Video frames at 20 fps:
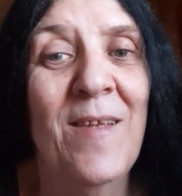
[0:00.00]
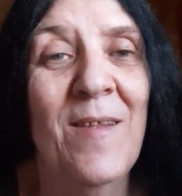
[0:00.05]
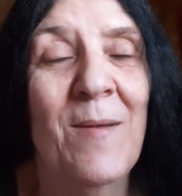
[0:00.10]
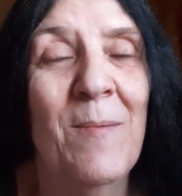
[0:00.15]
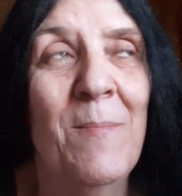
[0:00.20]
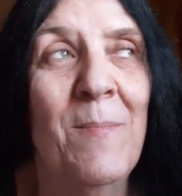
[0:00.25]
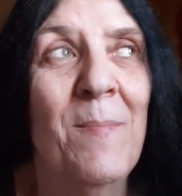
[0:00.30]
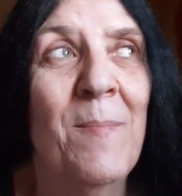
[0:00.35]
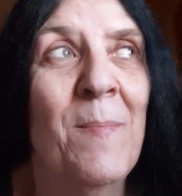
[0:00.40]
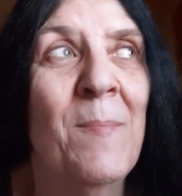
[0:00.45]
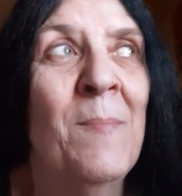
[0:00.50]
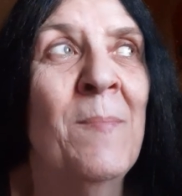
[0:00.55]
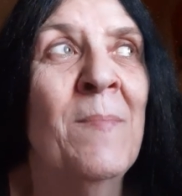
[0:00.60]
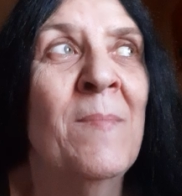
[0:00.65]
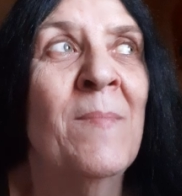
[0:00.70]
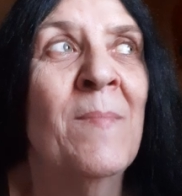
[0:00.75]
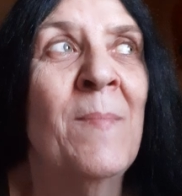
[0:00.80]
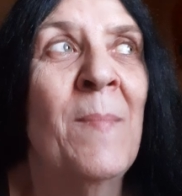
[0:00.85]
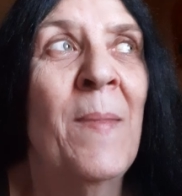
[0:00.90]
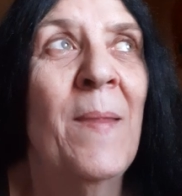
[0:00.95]
them
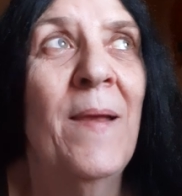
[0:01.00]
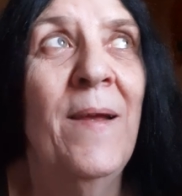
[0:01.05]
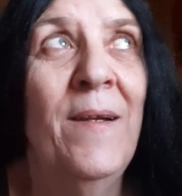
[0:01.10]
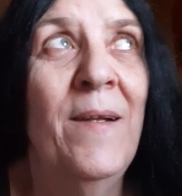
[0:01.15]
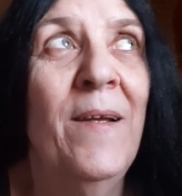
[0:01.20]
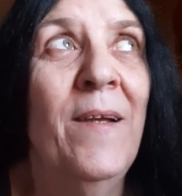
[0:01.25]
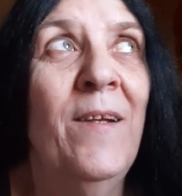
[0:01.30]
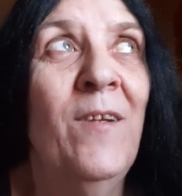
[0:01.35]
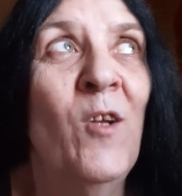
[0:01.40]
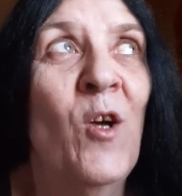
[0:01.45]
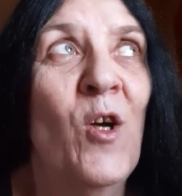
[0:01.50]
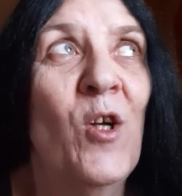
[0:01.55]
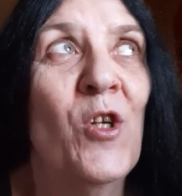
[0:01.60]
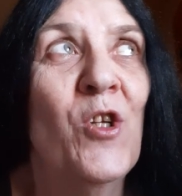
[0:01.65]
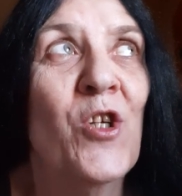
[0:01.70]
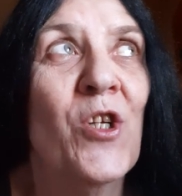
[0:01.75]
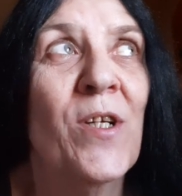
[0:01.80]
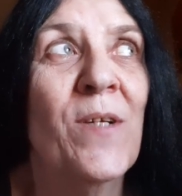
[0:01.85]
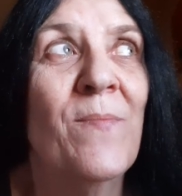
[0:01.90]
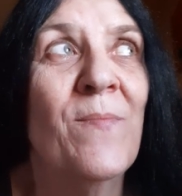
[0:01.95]
and I
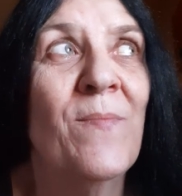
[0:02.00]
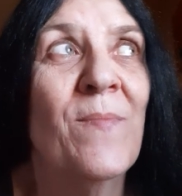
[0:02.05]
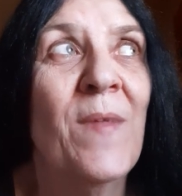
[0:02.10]
acknowledge it.